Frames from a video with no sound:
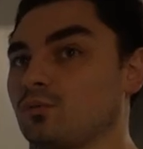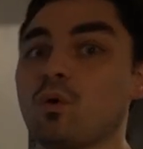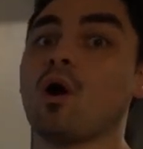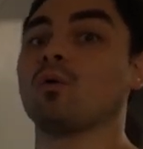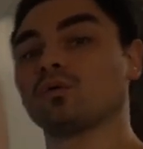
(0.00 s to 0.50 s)

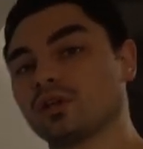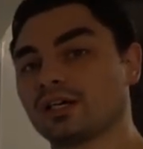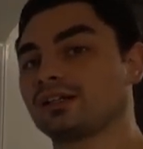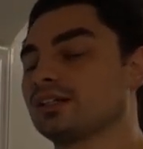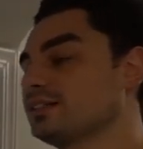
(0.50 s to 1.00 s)
whoa, look
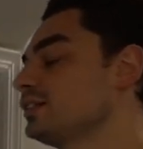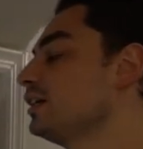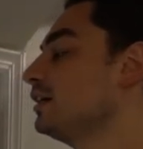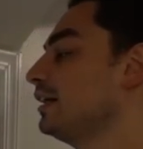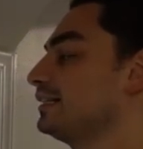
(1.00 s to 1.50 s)
at this.
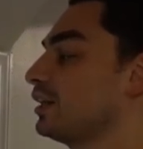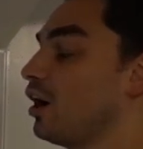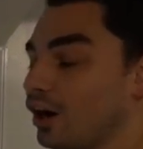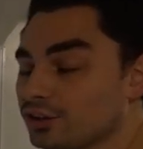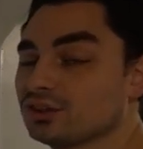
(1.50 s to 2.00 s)
It's
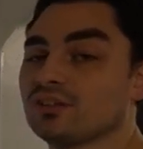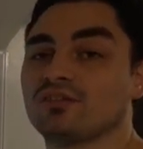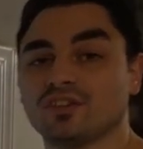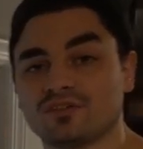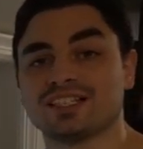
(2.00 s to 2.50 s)

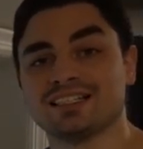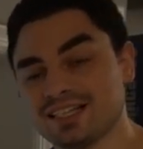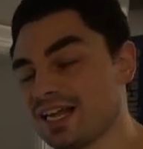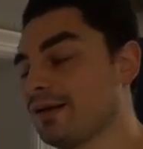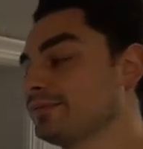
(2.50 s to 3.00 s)
150
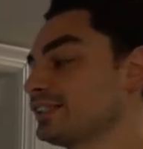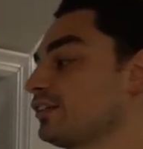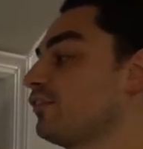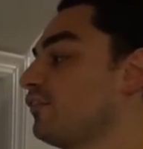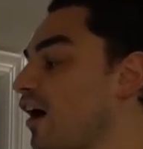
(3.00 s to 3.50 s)
games, it's
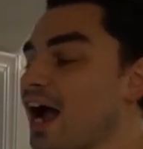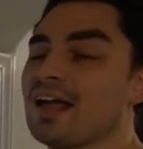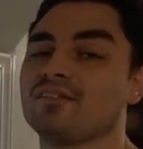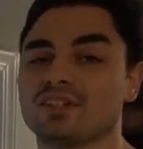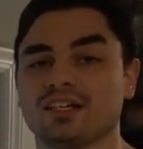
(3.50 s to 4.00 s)
a
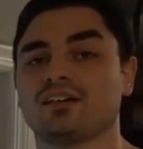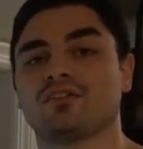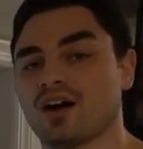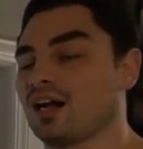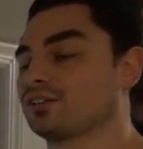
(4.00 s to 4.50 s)
five gig
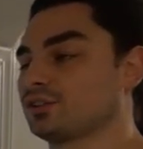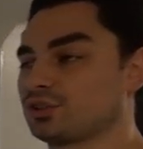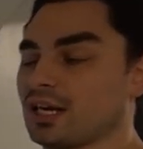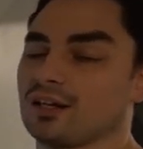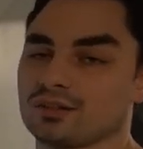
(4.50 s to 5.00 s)
file. So
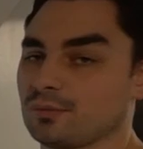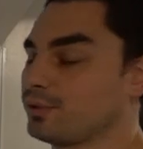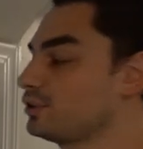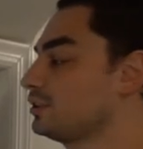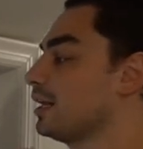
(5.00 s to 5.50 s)
shout out to the
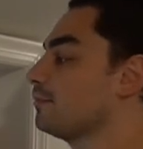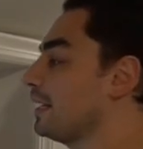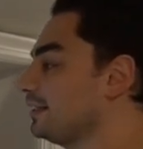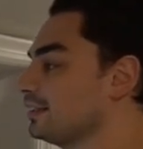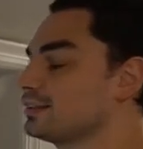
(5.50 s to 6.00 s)
person that
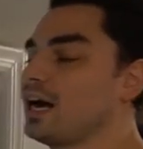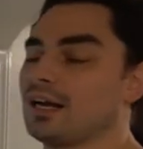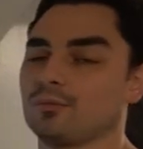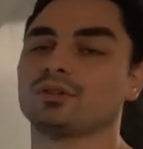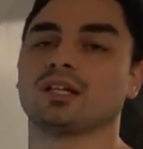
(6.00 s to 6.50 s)
made this.
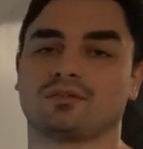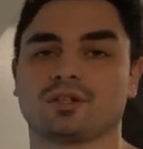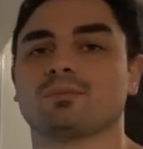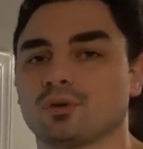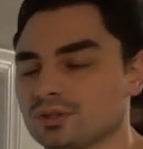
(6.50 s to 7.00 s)
I will
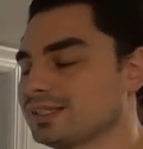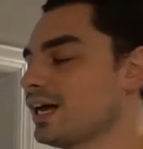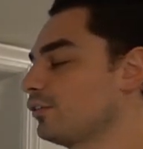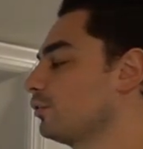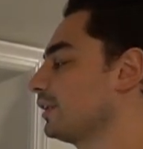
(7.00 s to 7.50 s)
definitely post the
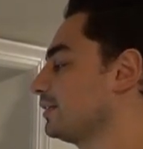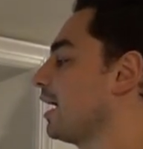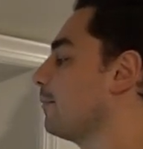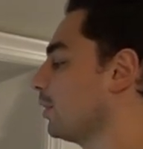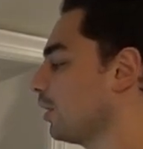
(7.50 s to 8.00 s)
download link
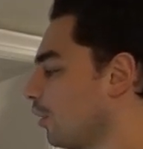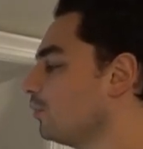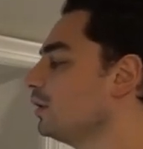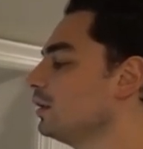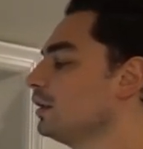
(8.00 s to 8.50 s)
down
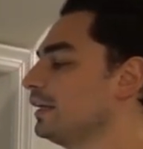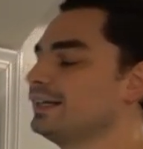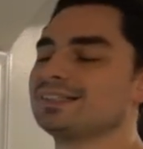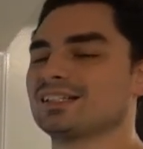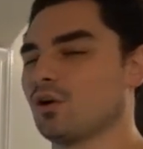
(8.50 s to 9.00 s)
below. It
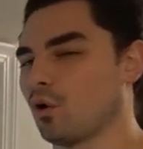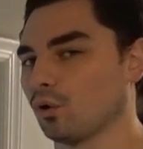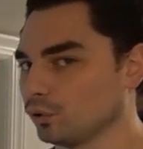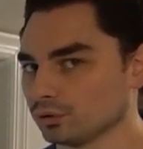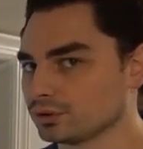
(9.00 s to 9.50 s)
is an
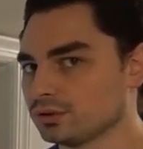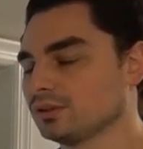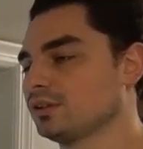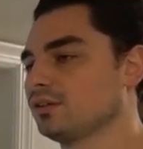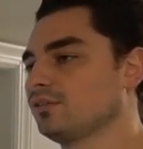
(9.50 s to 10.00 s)
old
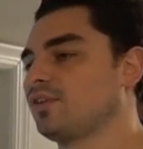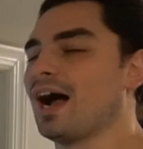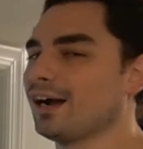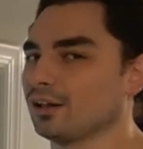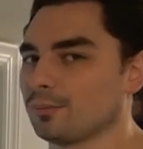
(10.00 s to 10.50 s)

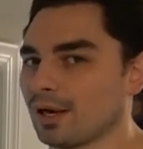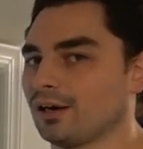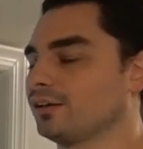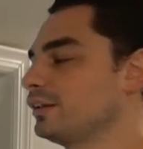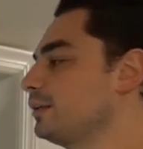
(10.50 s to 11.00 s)
file
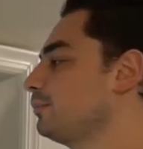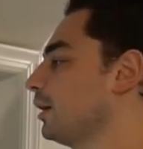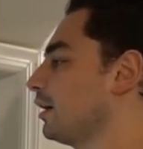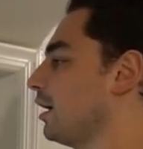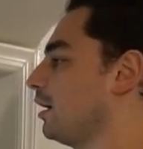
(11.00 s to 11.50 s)
apparently,
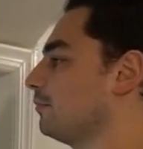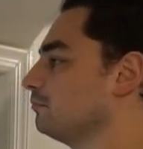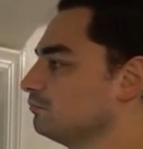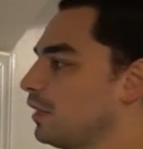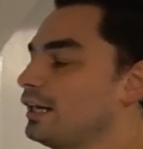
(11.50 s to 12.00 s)
but
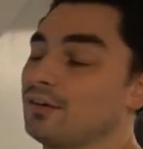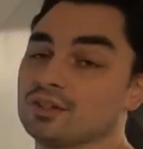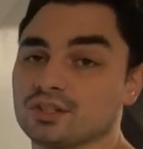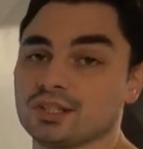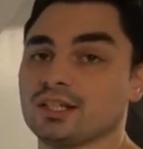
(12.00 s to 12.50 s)
um, I
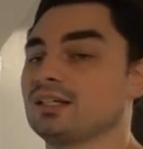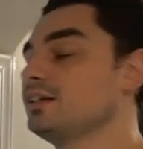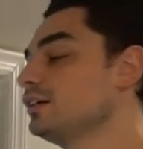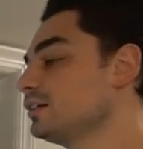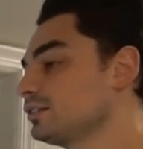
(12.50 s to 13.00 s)
never seen it.
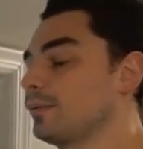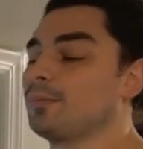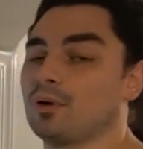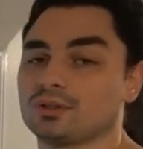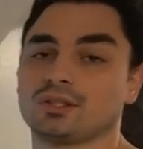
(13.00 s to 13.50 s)

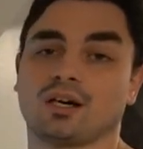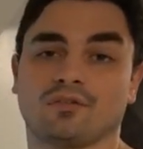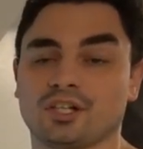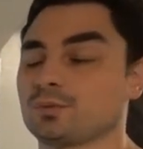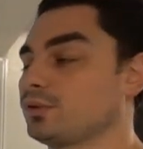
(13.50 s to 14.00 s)
Somebody posted in our
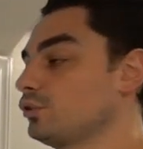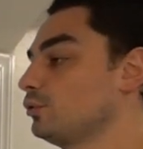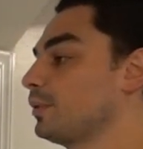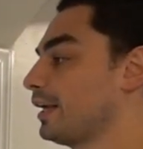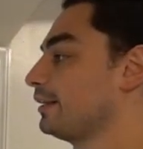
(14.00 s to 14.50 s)
Facebook
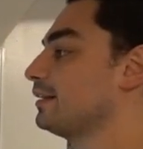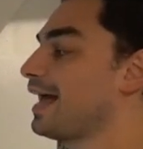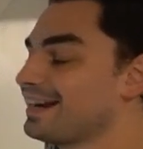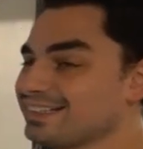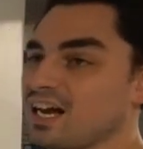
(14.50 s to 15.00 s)
group and
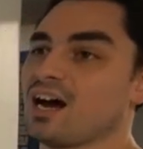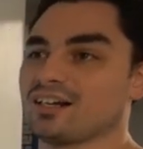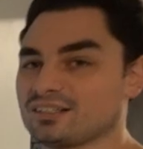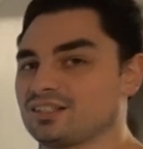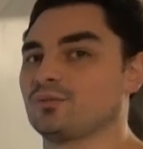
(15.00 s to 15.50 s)
that is
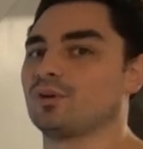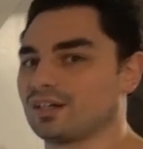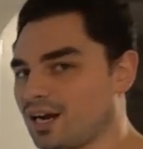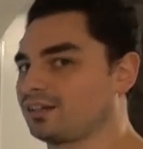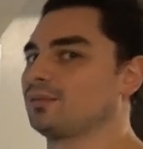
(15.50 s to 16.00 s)
honestly
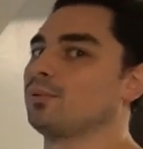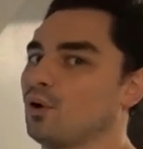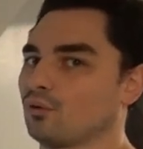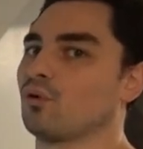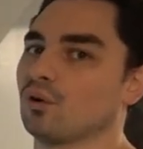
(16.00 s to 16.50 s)
what got the
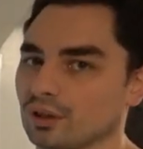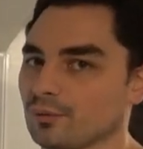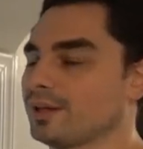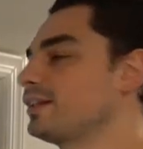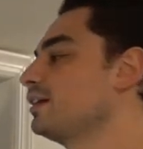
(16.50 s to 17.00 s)
ball
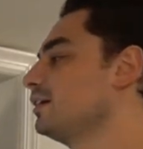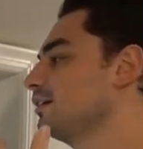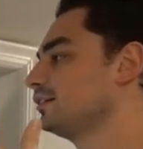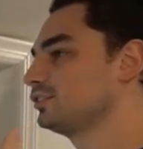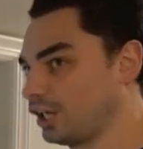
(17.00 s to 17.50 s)
rolling with
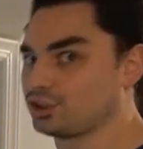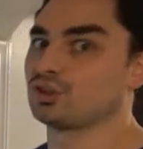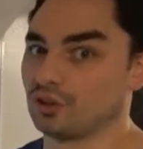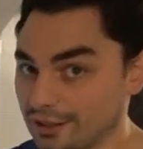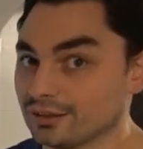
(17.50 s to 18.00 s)

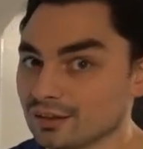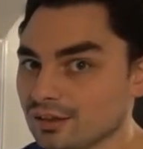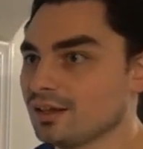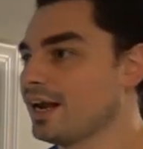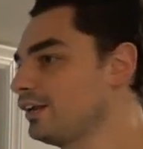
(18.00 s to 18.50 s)
touchscreen
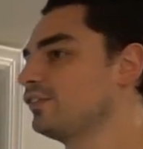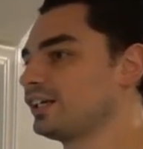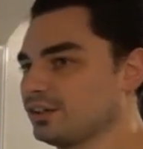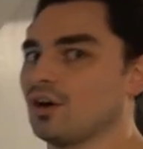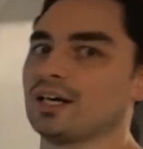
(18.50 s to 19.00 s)
hey
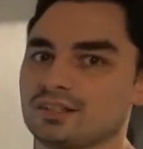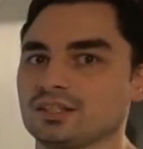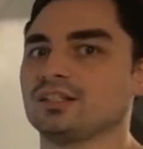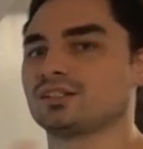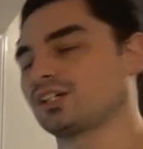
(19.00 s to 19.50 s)
Vic, you know, I
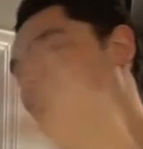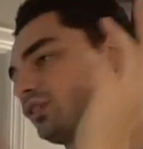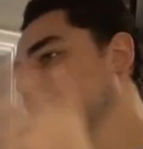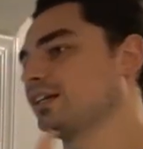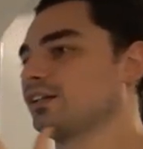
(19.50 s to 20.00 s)
see the
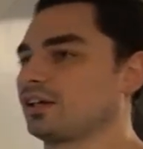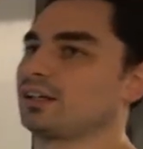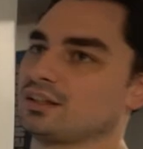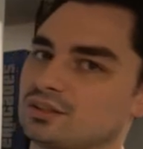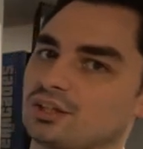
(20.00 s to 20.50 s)
touchscreen and look
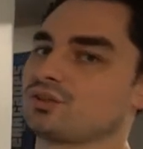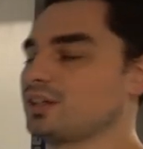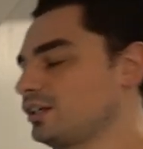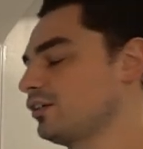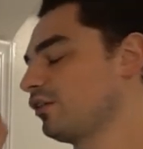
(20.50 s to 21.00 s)
at this
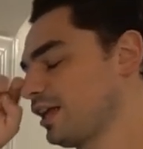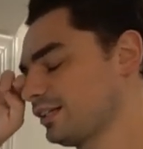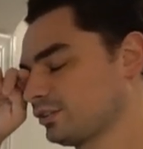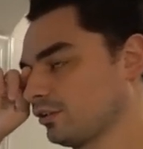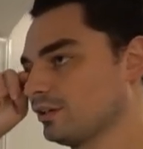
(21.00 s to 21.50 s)
touchscreen and all
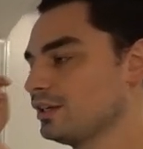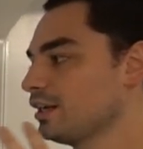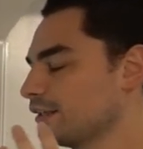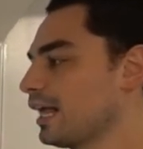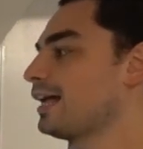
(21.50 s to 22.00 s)
that. So
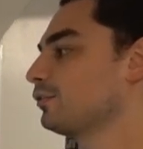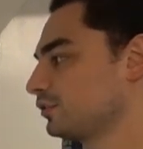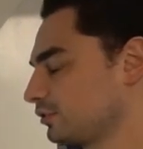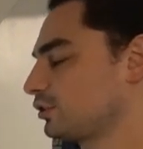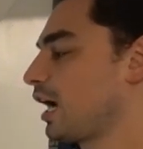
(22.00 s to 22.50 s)

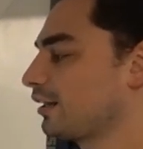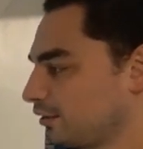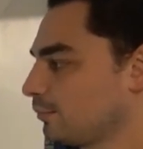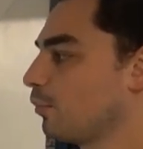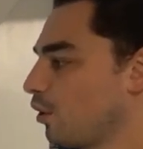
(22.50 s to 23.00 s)
that got
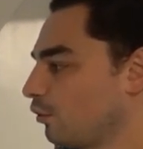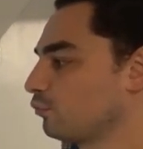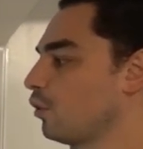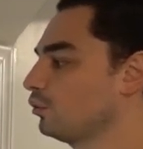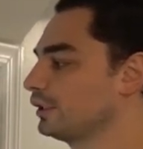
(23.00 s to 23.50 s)
the ball
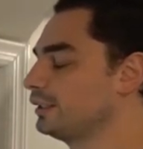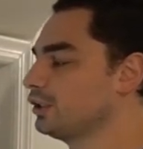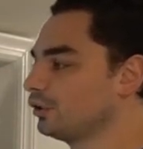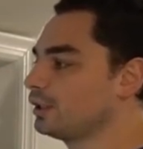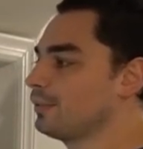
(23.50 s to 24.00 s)
rolling. The
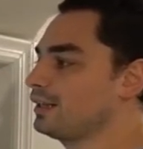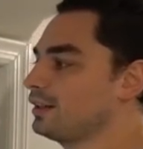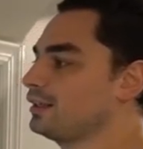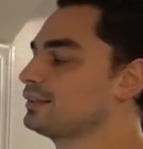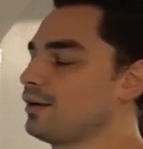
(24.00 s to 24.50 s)
only big
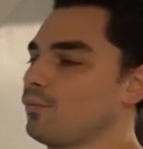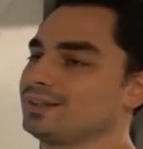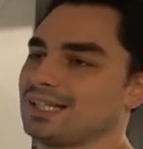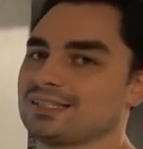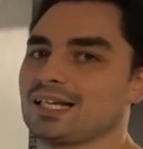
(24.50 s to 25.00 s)
thing is that
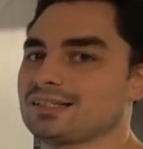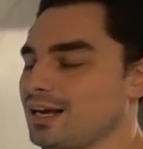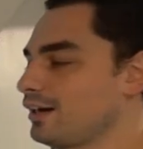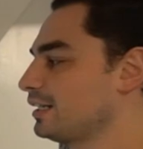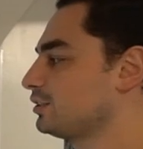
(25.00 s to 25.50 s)
once I sat
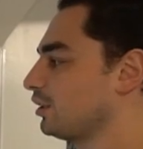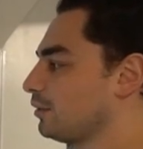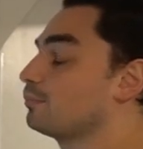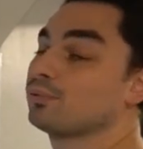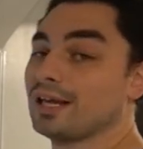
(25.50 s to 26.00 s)
down and I
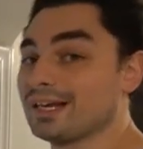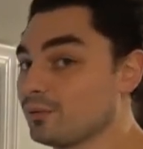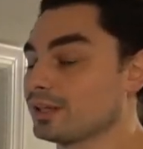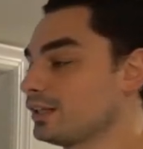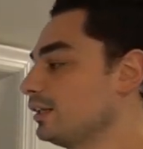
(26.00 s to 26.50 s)
started playing
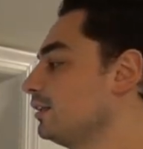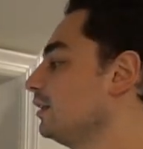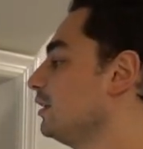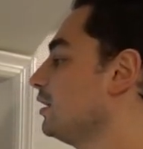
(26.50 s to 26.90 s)
with it,